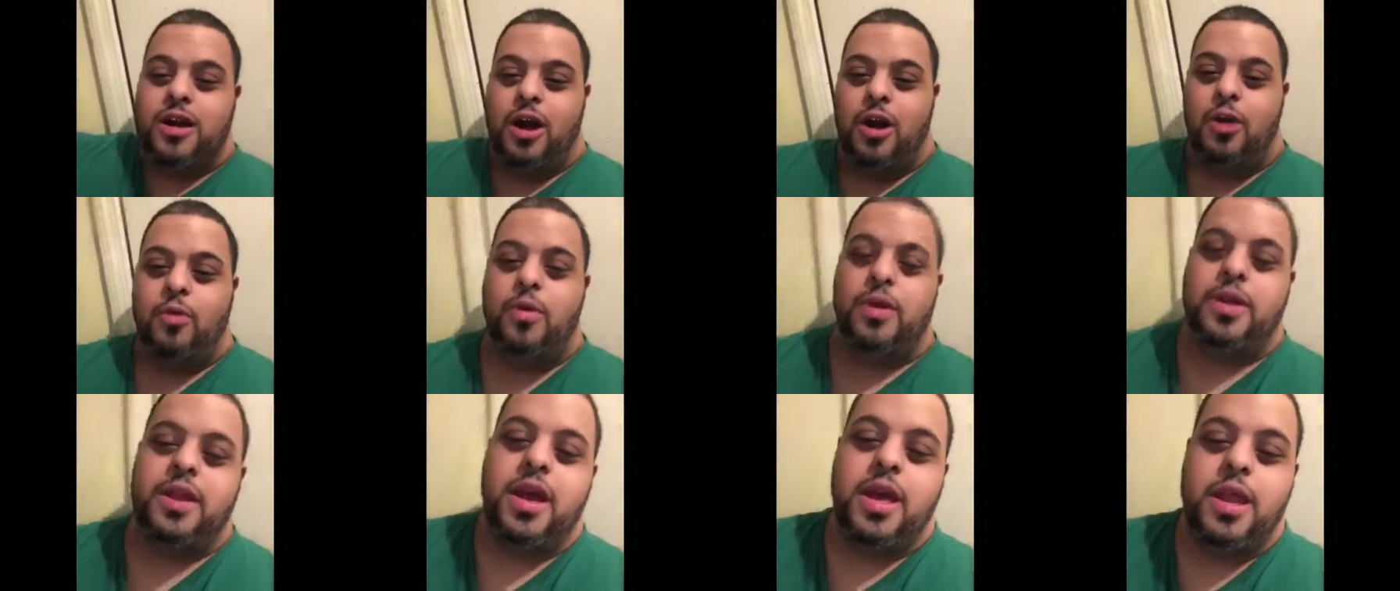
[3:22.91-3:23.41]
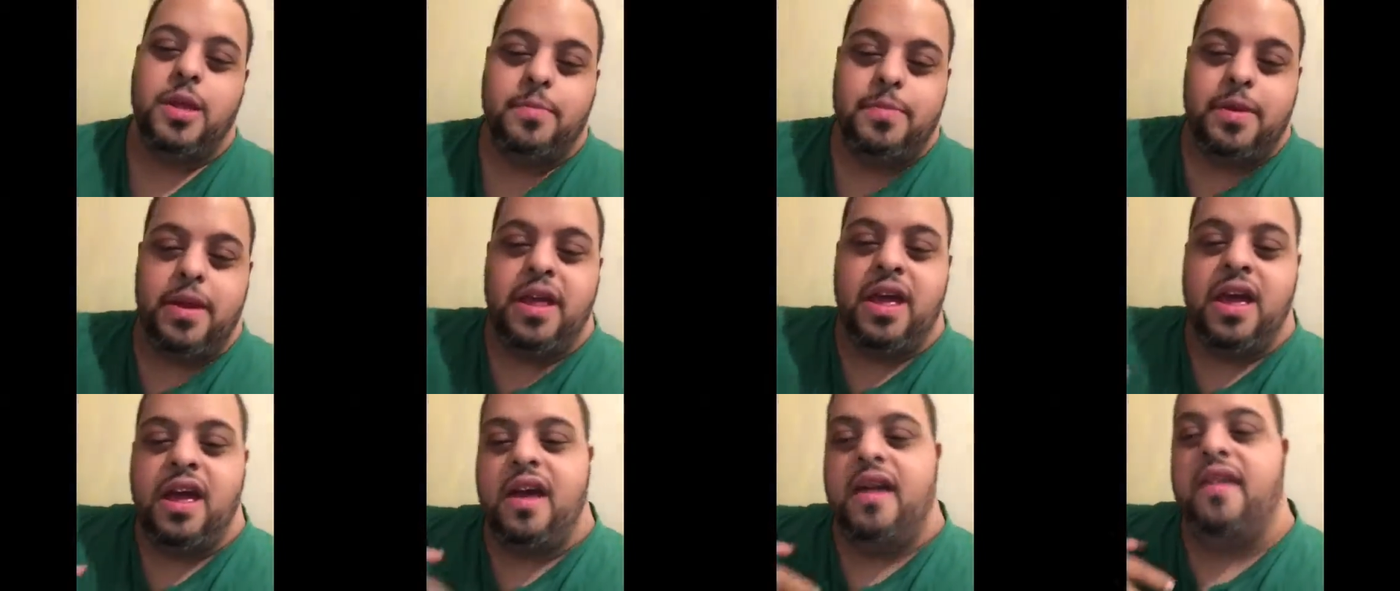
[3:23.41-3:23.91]
I want
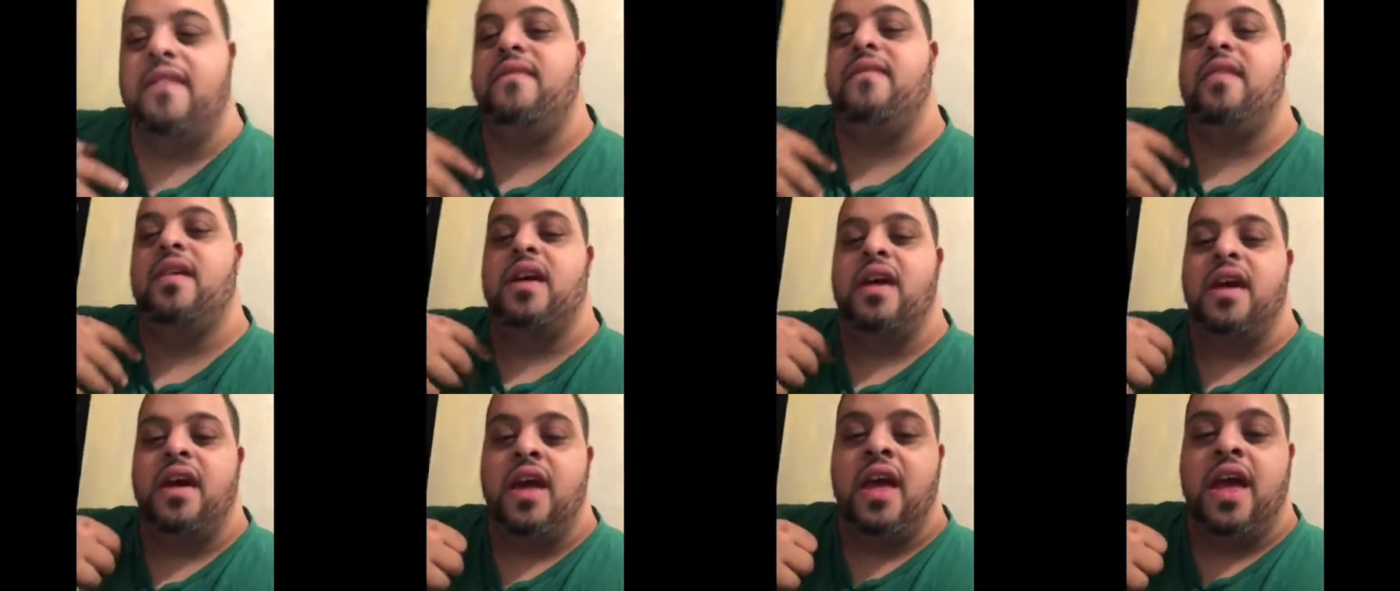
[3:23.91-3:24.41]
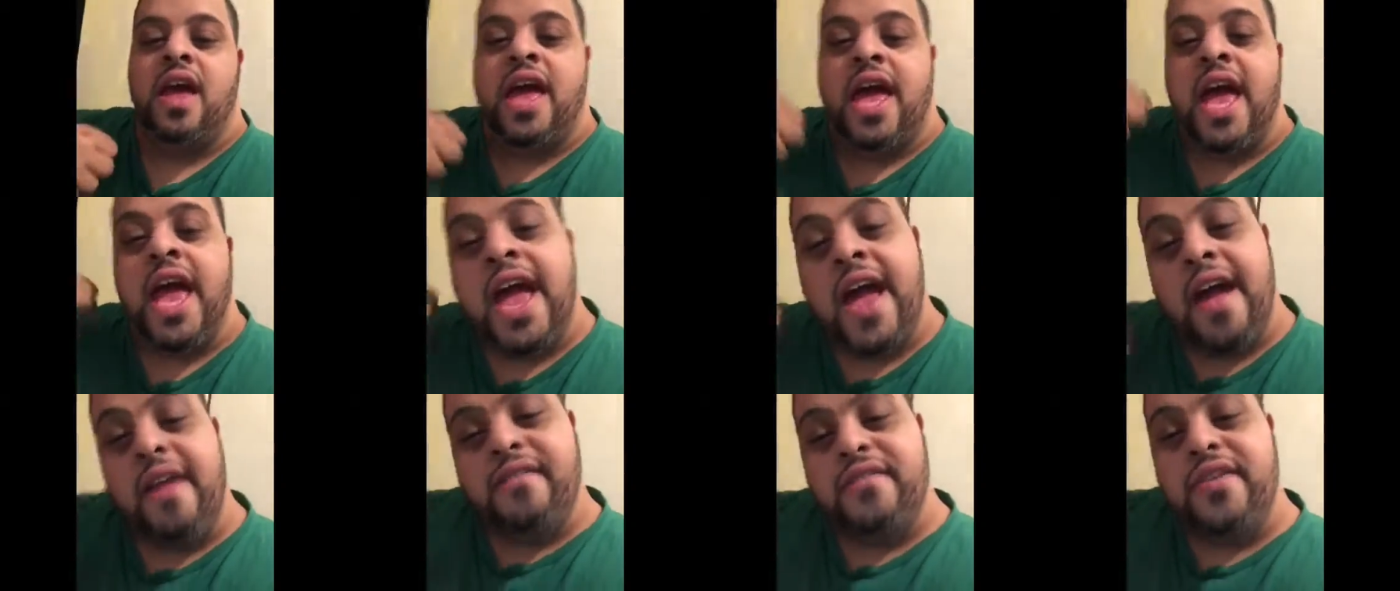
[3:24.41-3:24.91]
everybody to have
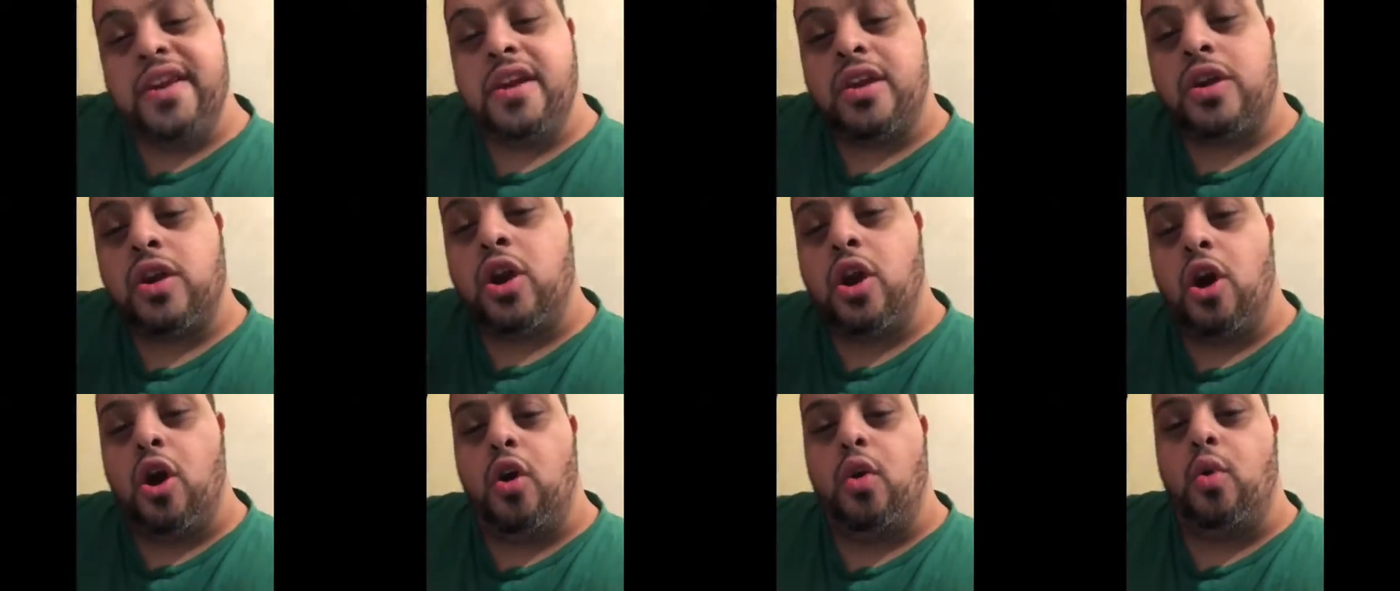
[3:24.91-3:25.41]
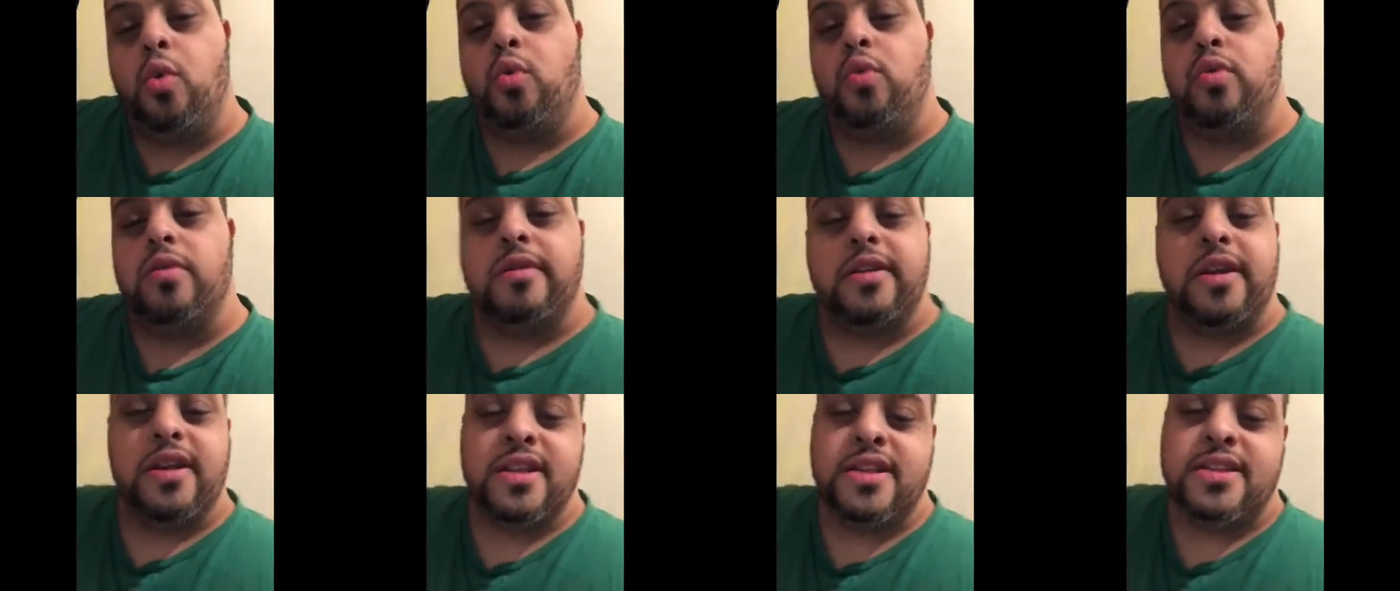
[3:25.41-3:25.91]
heavy coat.
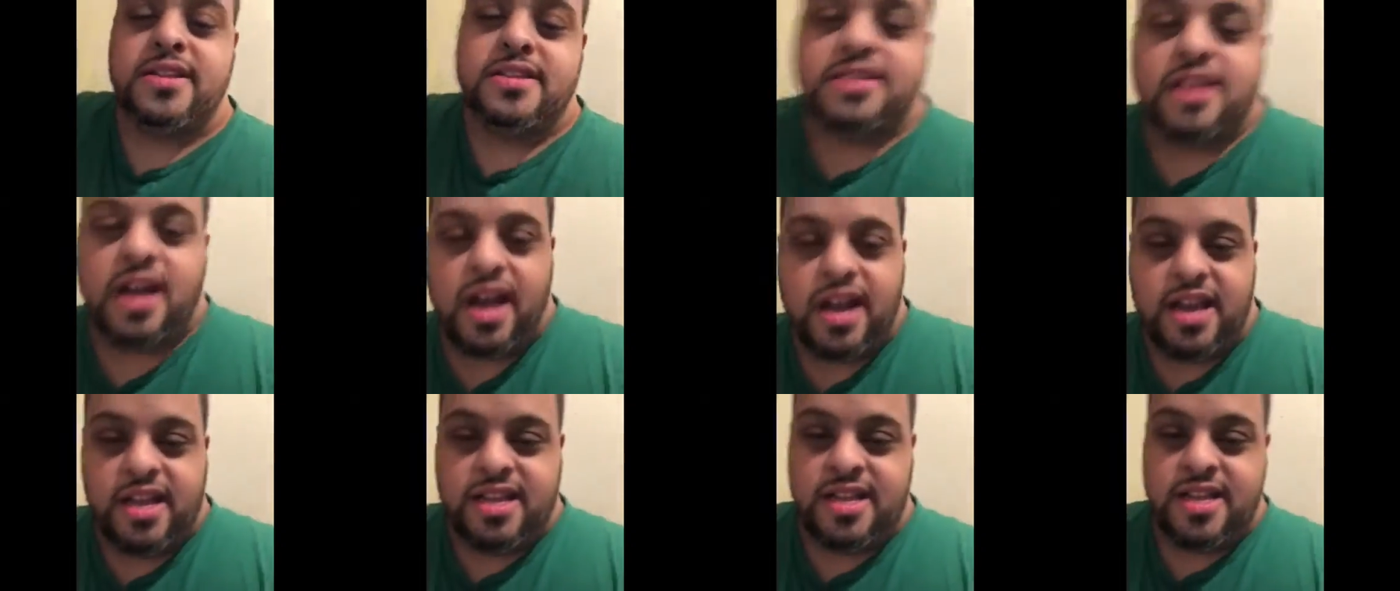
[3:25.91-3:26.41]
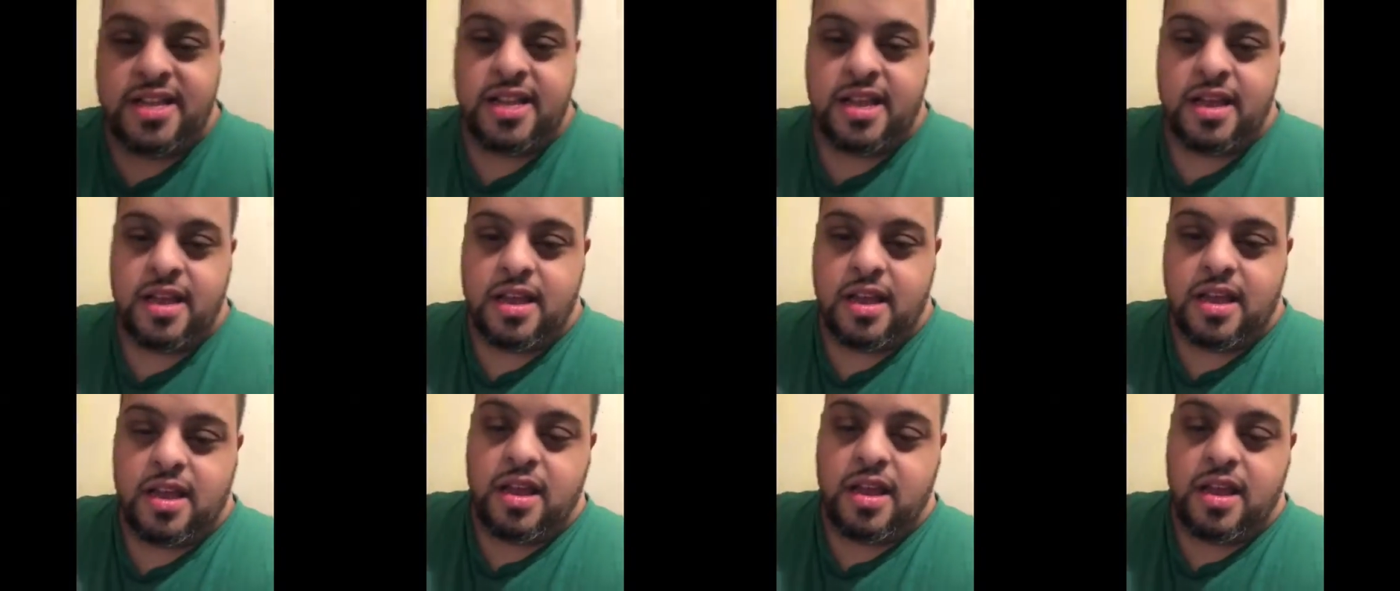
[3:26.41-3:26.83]
It's nice.